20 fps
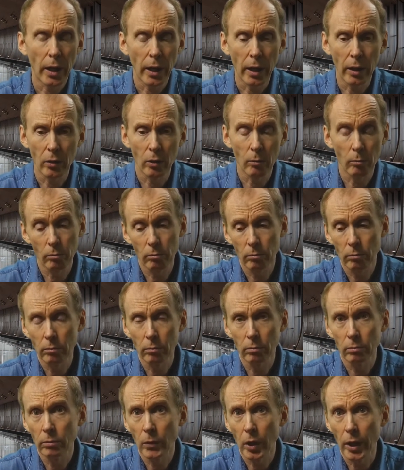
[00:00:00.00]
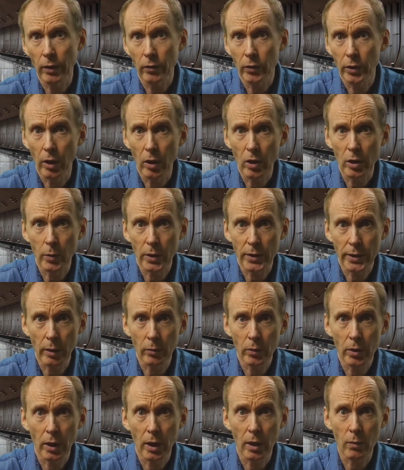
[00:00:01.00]
You might have noticed, but
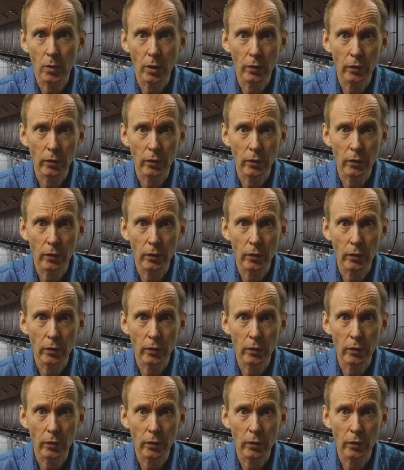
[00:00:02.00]
sometimes a